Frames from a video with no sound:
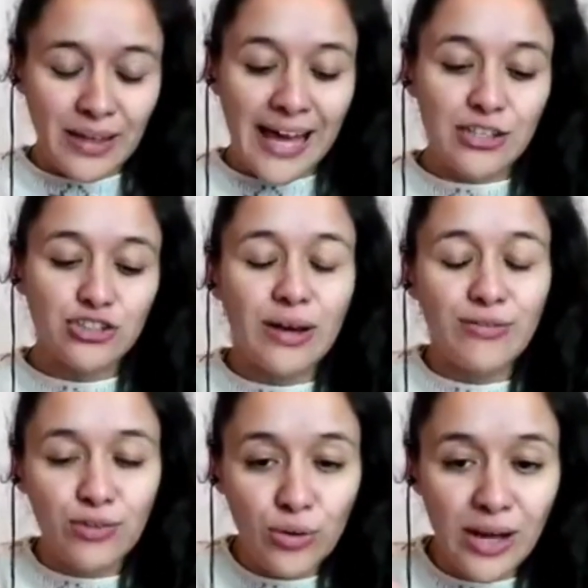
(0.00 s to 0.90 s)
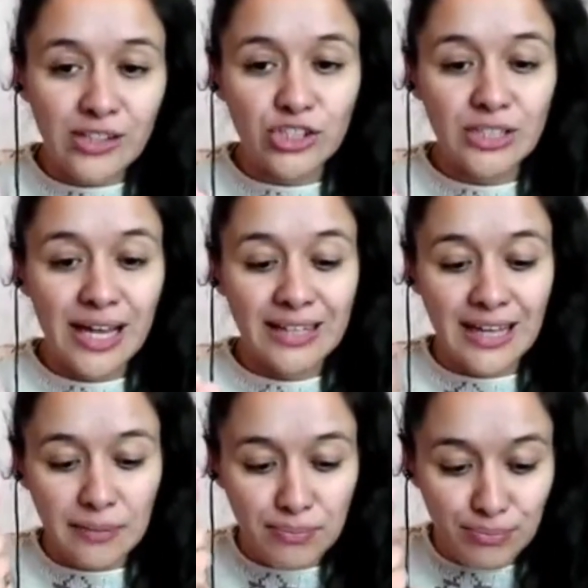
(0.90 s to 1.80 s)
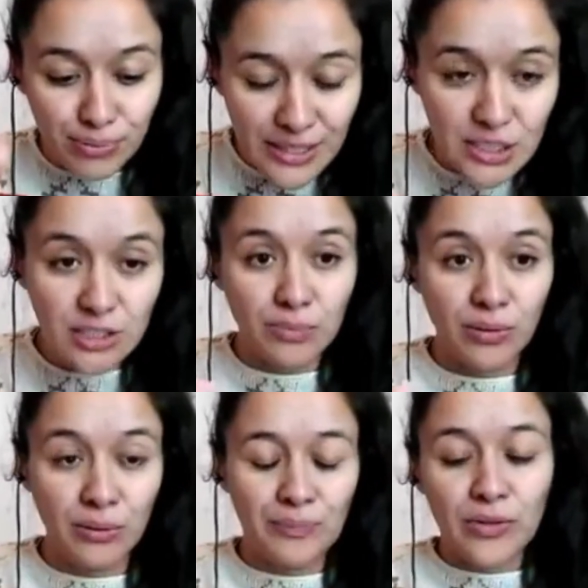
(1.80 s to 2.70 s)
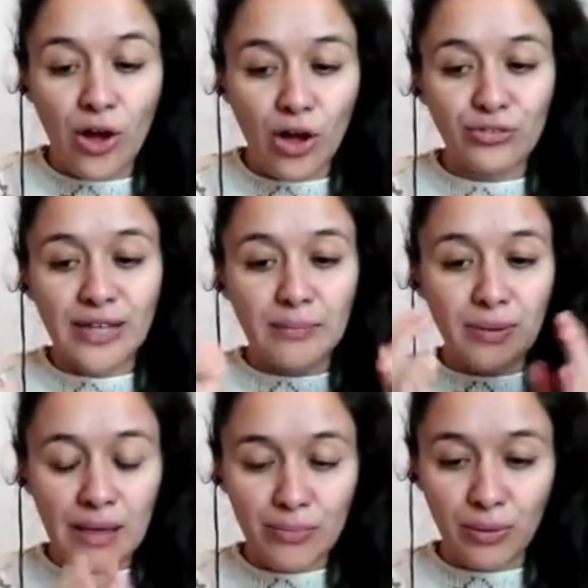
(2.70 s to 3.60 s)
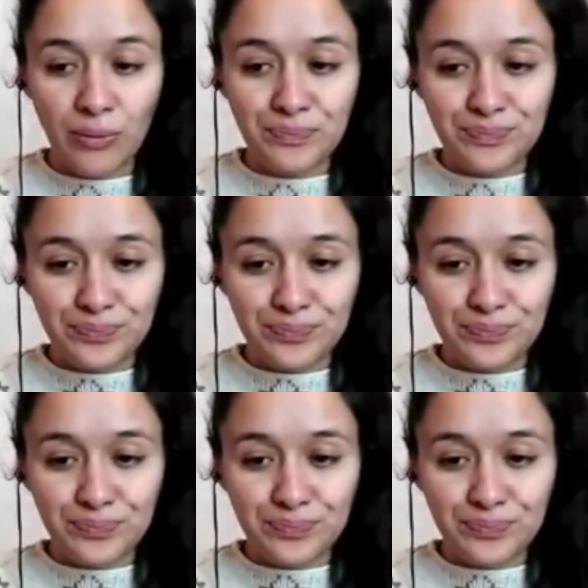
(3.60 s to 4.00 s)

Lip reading: And so if you understand that principle of that people